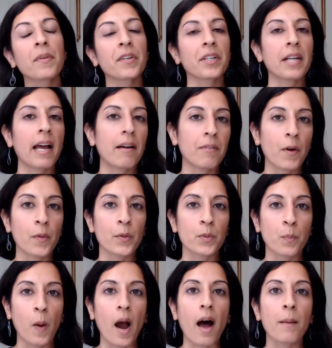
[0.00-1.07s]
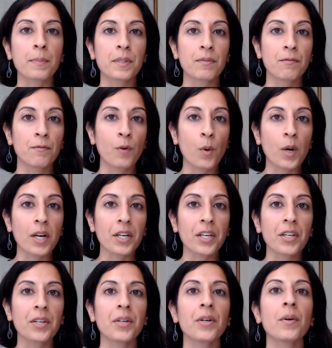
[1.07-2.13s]
they're going to have all those props for
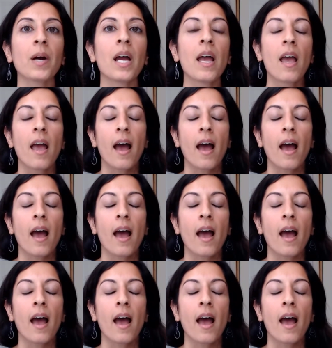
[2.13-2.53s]
you.